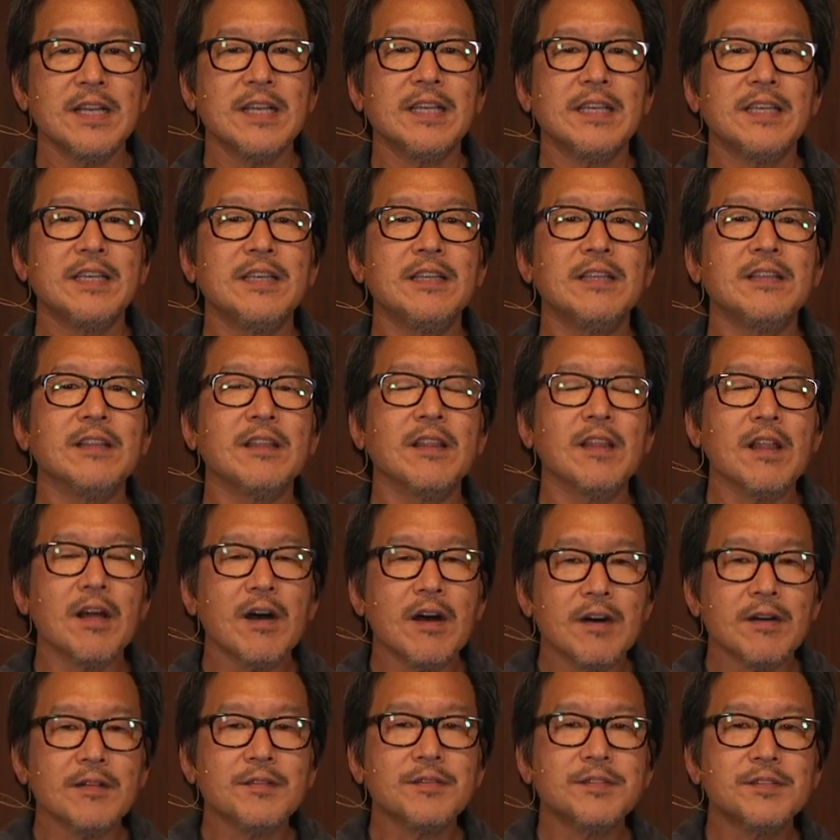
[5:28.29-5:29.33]
He
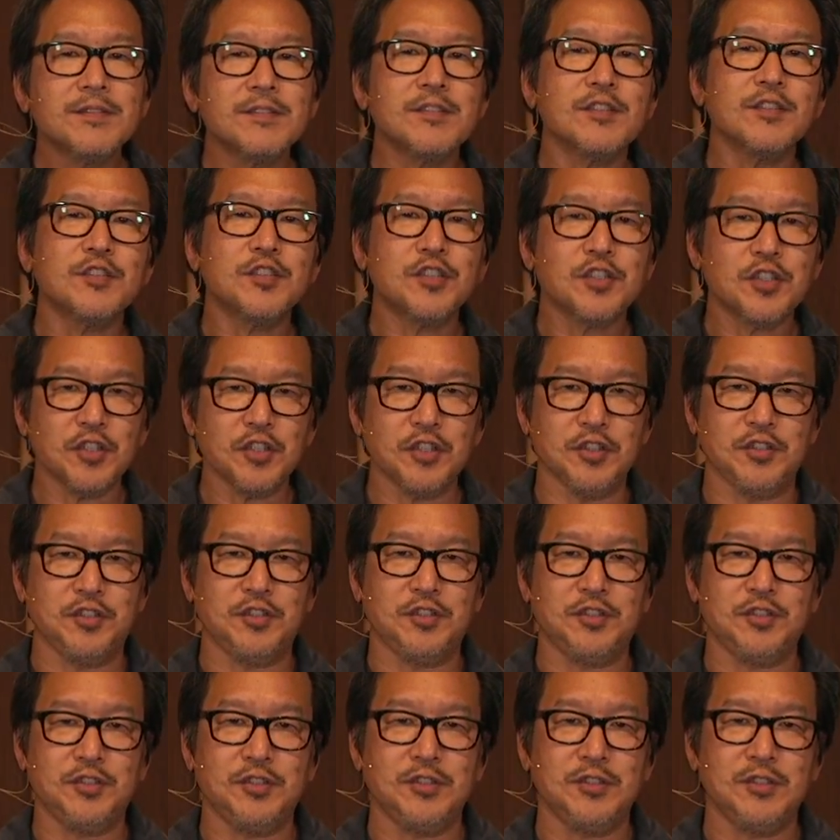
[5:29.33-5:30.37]
loves the
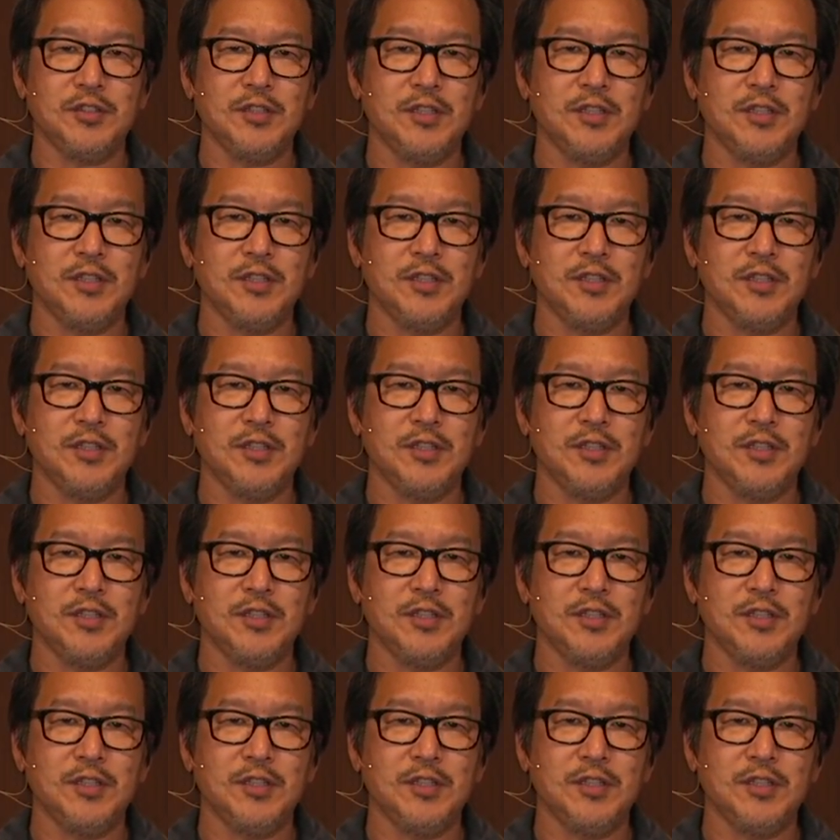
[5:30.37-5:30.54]
church.